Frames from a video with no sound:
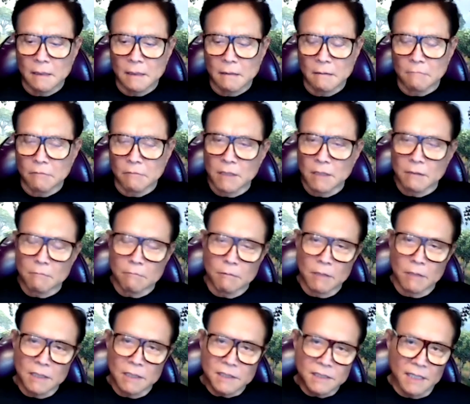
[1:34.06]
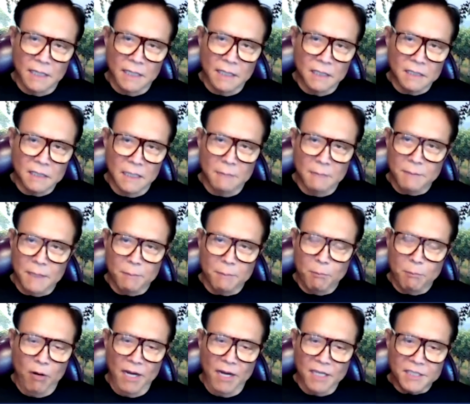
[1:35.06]
real, real estate is not about
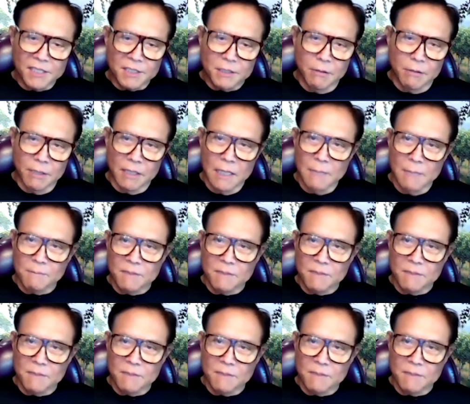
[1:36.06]
price going up.